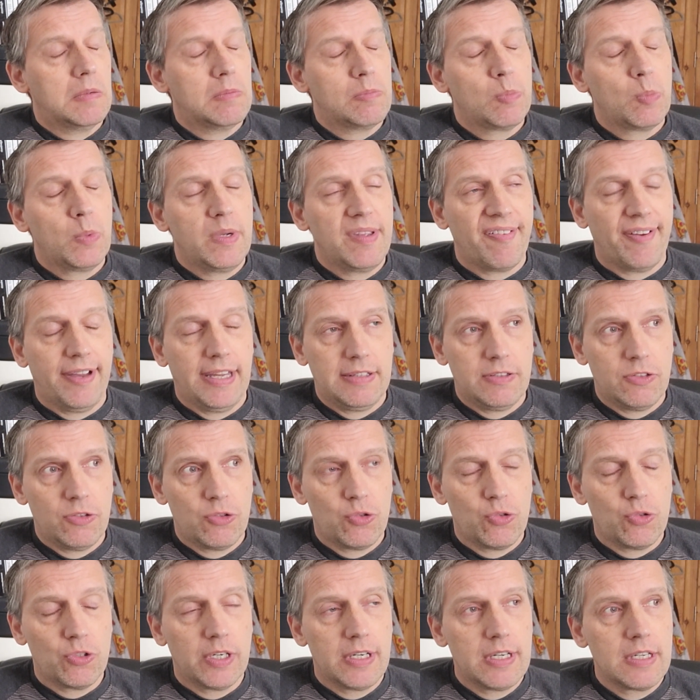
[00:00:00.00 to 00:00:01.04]
We've had
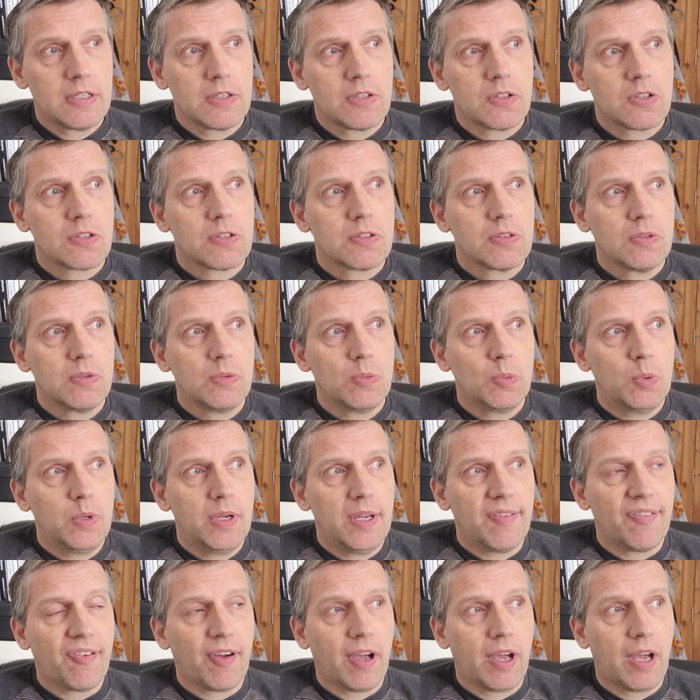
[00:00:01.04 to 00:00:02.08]
strikes,
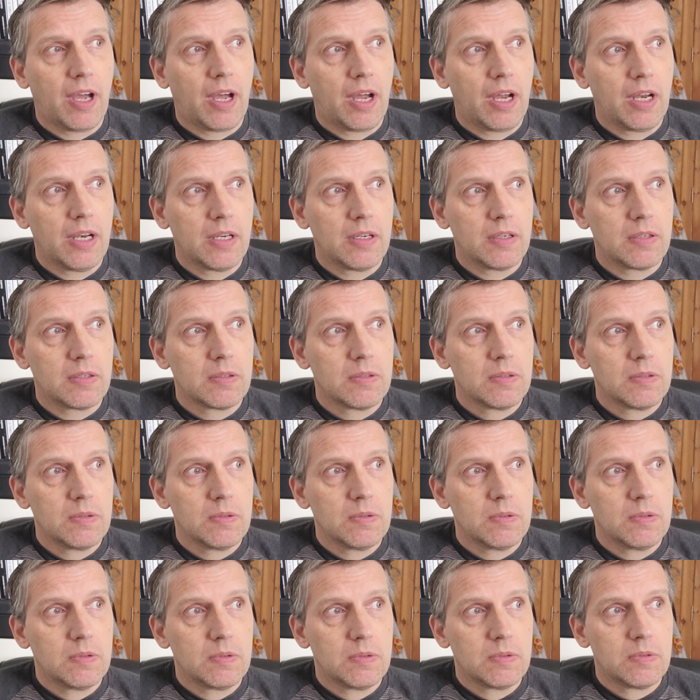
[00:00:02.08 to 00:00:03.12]
we've had
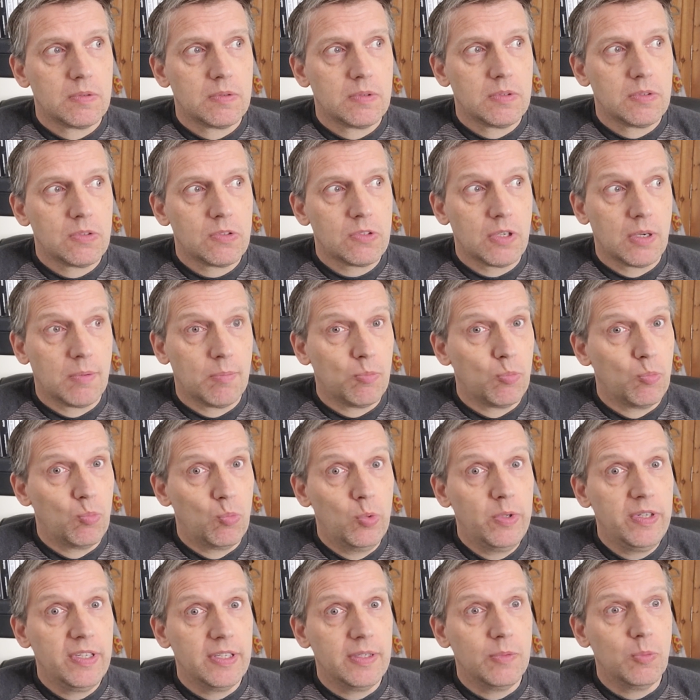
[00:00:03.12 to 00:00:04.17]
some
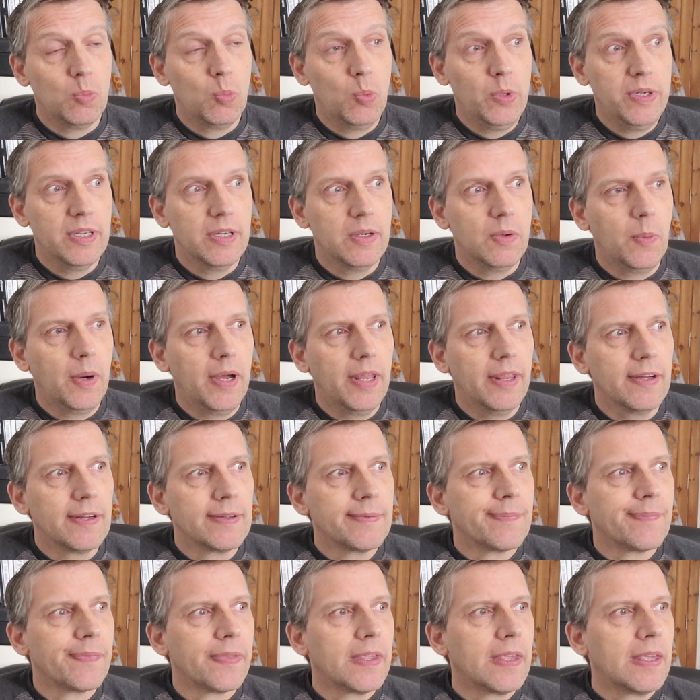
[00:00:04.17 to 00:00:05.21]
really weird weather,
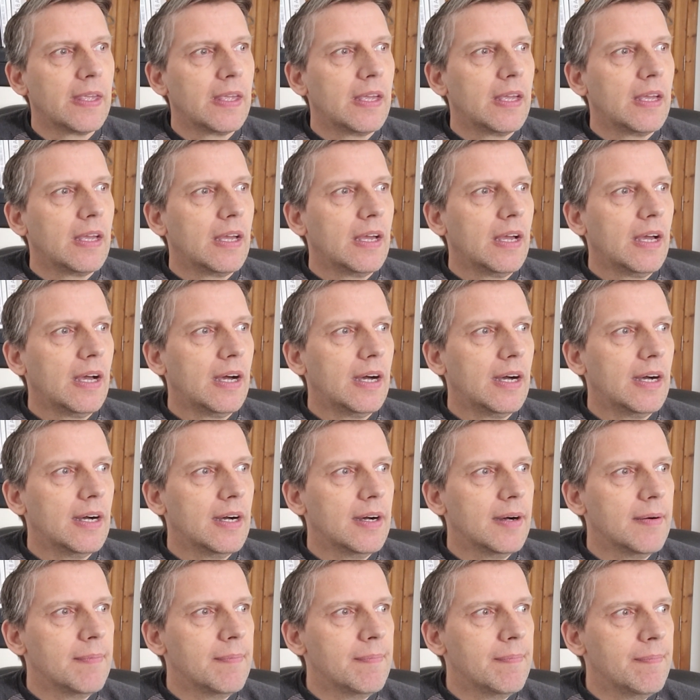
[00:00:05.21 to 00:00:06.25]

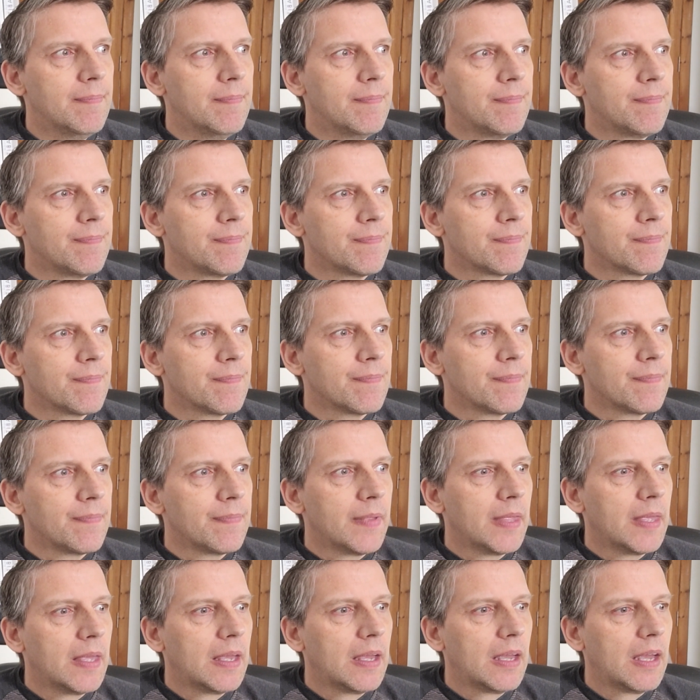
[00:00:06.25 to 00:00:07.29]
um,
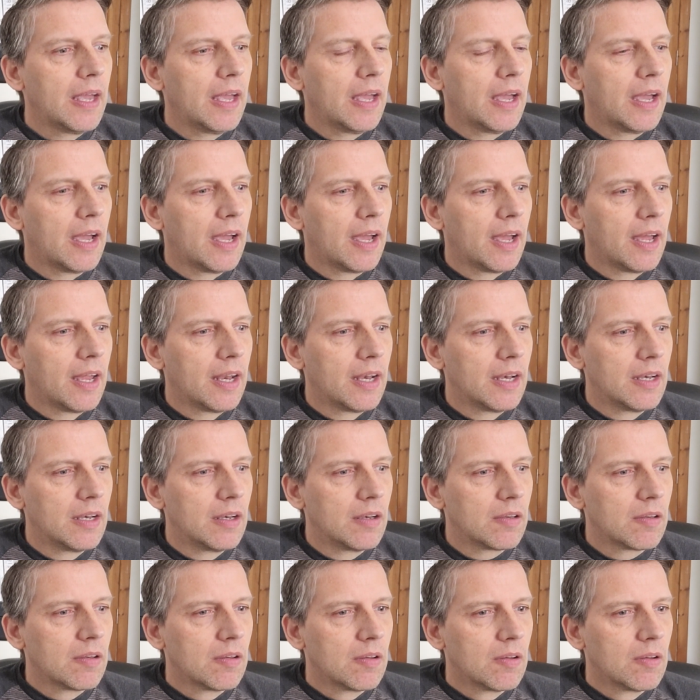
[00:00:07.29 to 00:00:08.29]
and